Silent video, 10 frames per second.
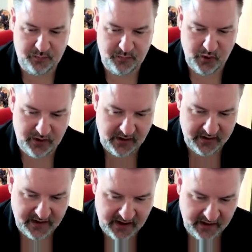put
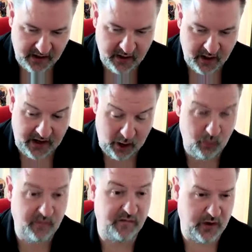a, a, a,
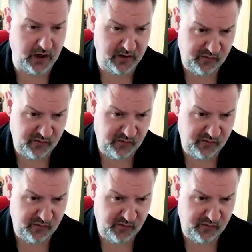helpful kind